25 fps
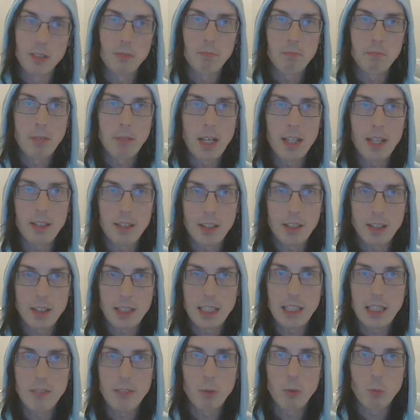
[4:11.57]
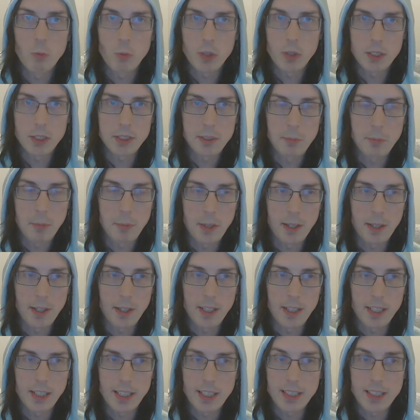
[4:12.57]
But the even worse
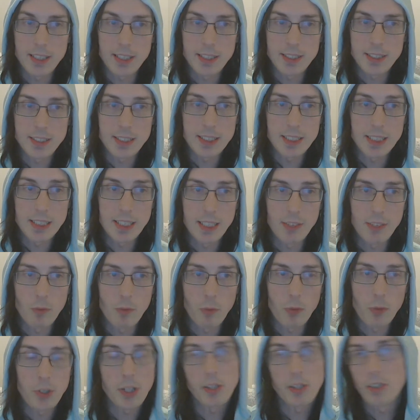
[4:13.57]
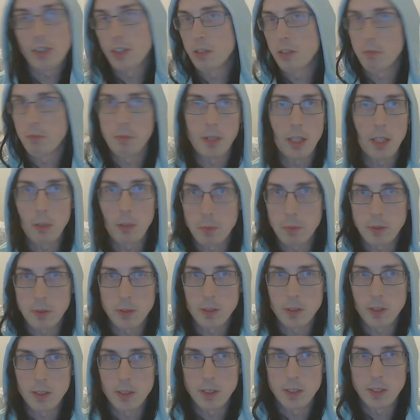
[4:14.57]
part is that there are
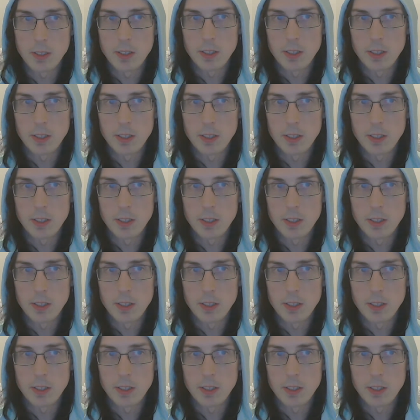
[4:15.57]
people